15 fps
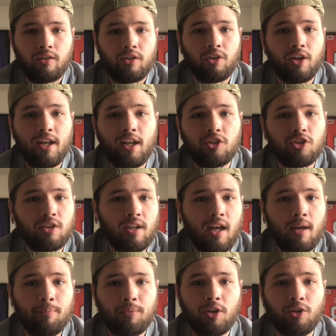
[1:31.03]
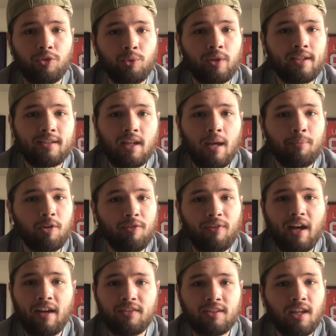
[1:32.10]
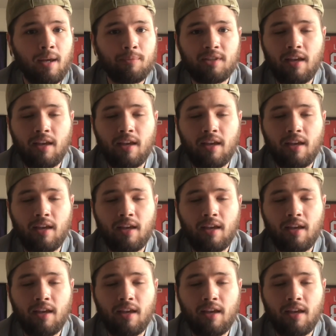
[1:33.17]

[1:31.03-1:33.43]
hitch step, your 3-step, your 5-step,